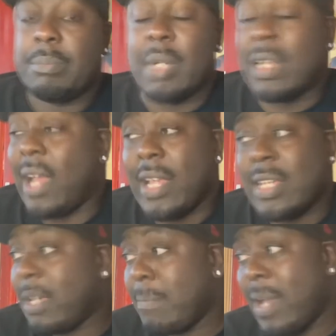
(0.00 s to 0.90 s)
I
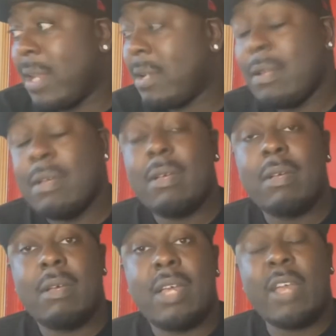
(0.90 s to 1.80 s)
like it, man.
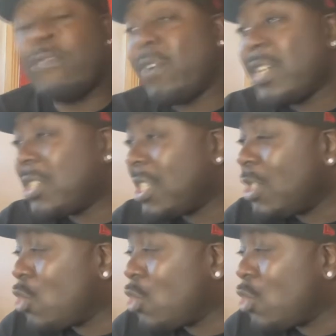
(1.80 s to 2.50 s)
If we see